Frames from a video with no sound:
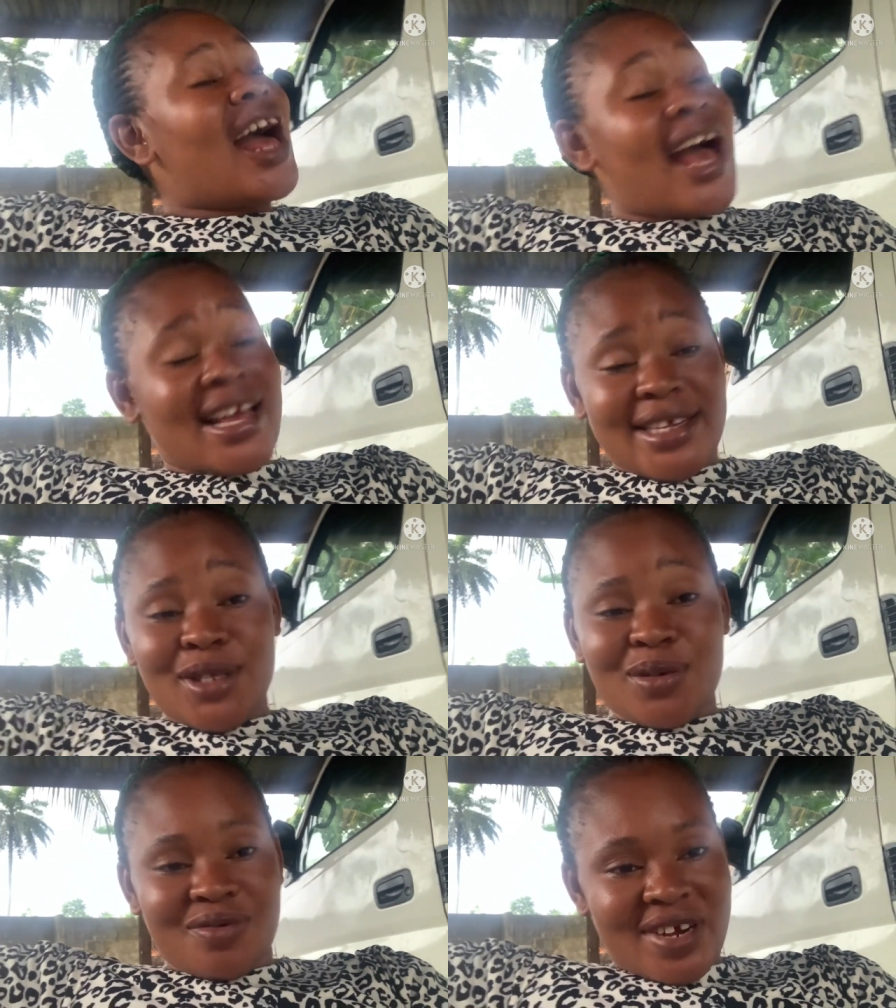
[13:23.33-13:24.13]
I
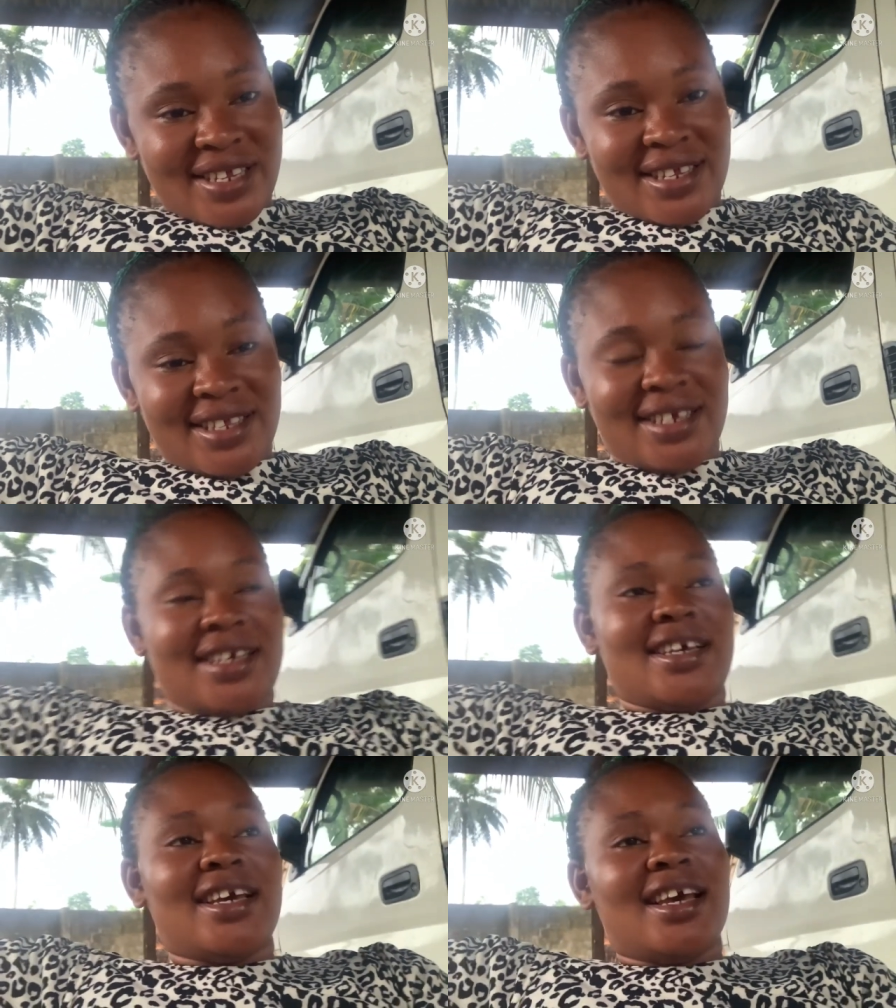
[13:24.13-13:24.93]
need to rest.
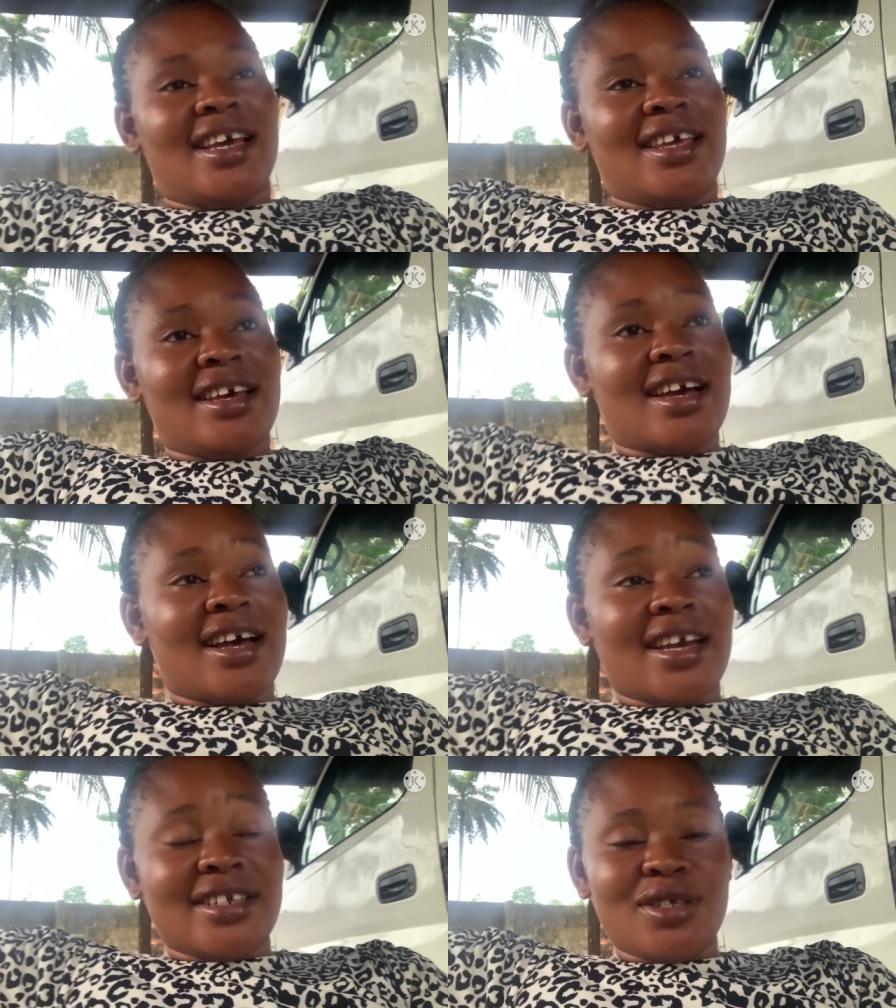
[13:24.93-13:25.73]
Yeah,
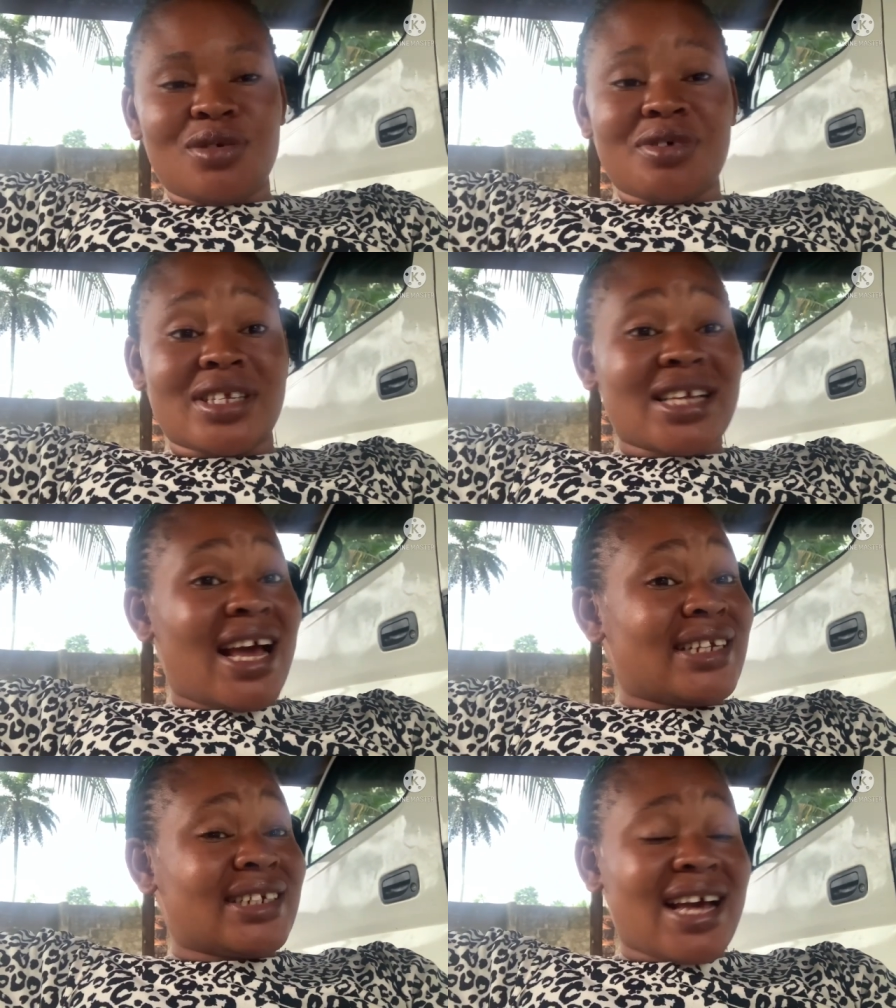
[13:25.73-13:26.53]
I need to rest.
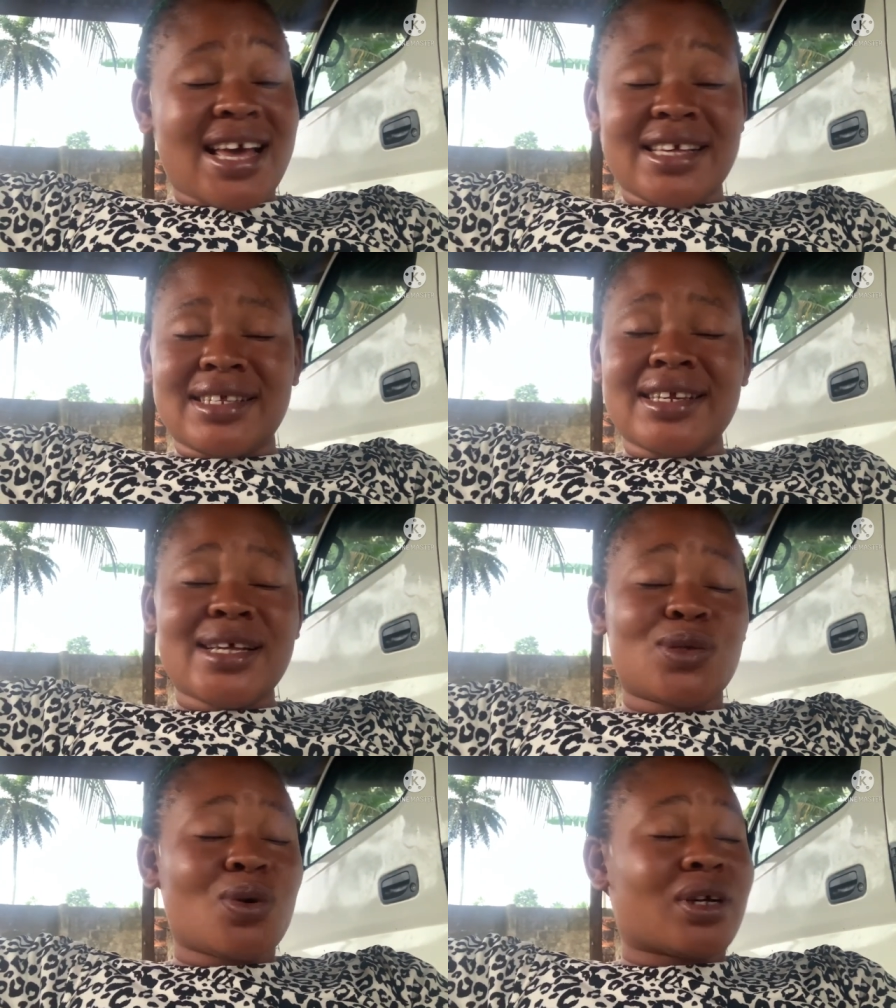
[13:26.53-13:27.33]
And guys,
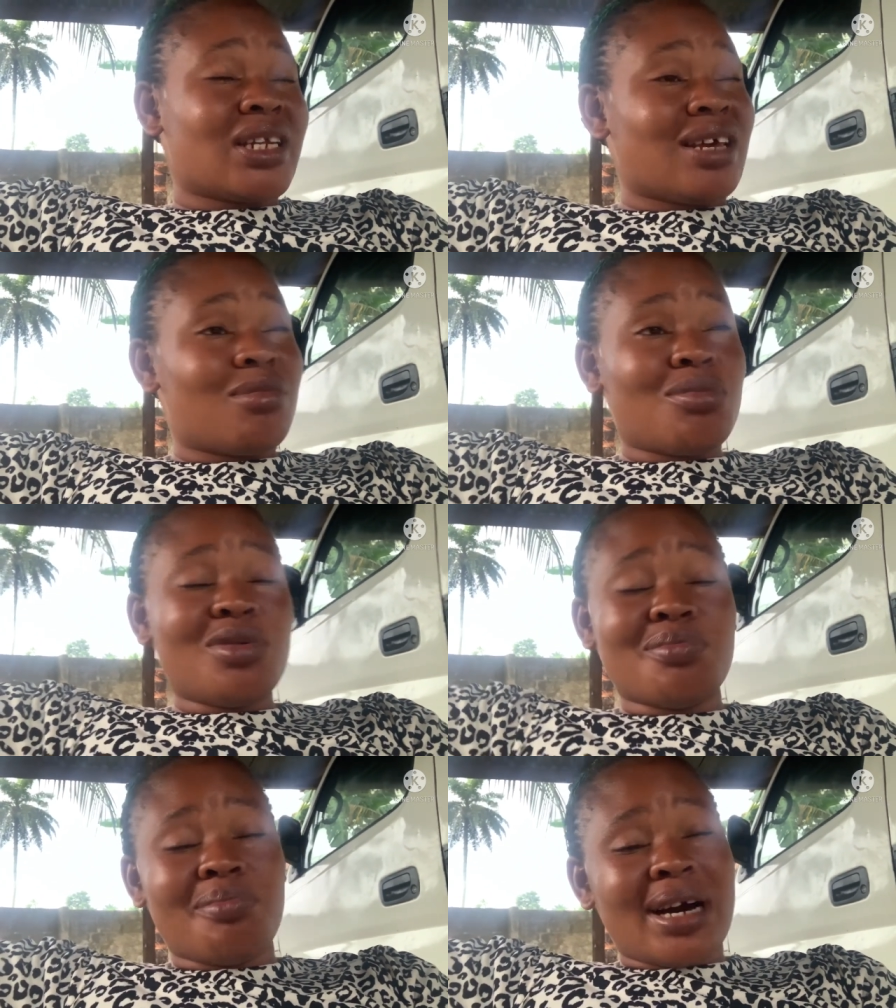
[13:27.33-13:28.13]
network name
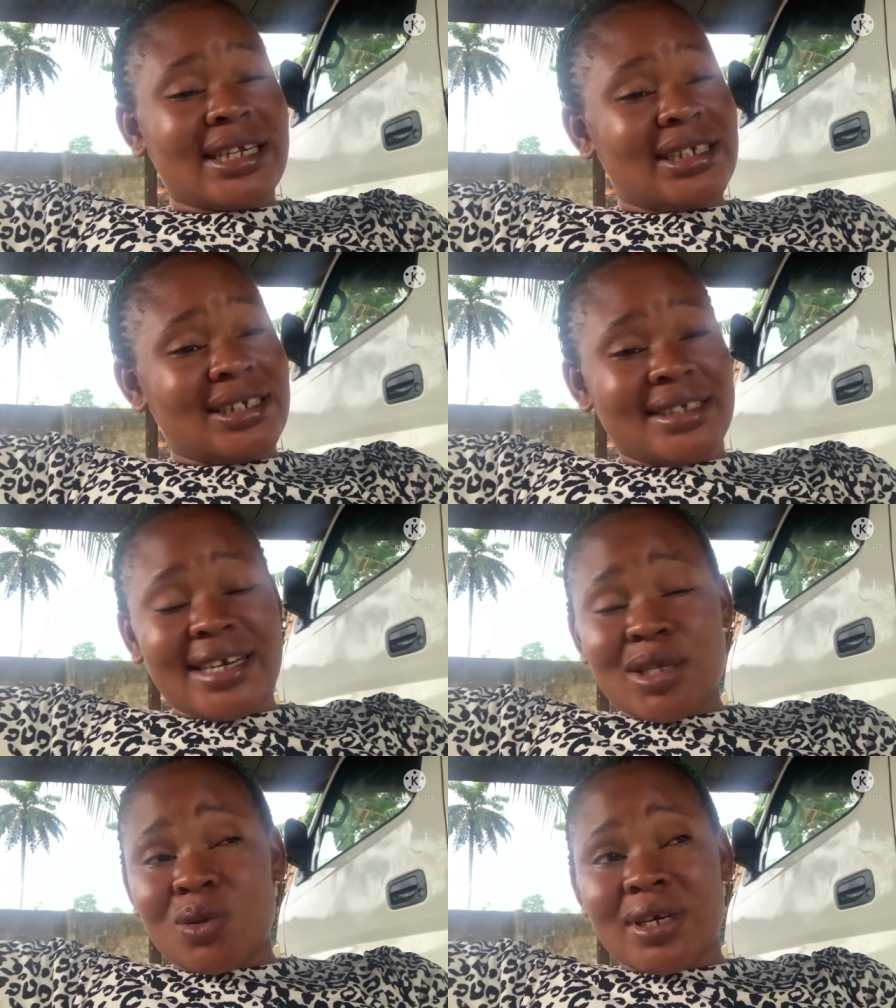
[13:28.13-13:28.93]
boom badly.
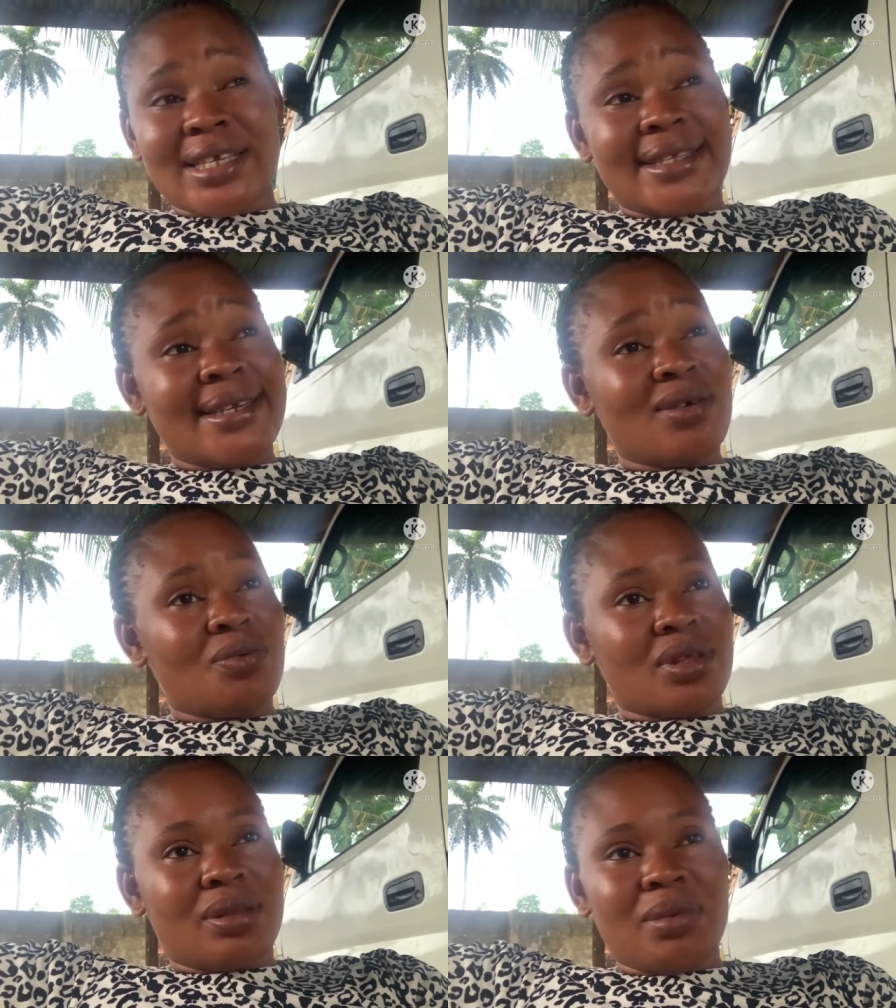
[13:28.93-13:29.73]
Network is
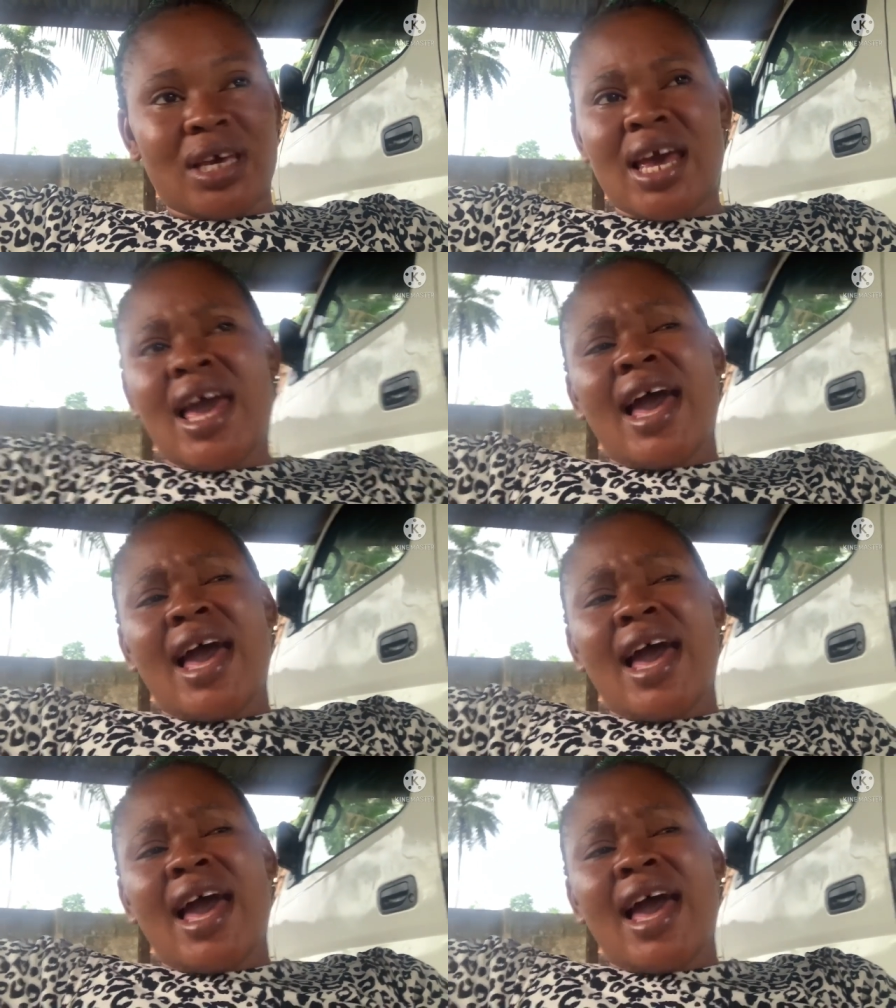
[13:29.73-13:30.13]
dealing with me.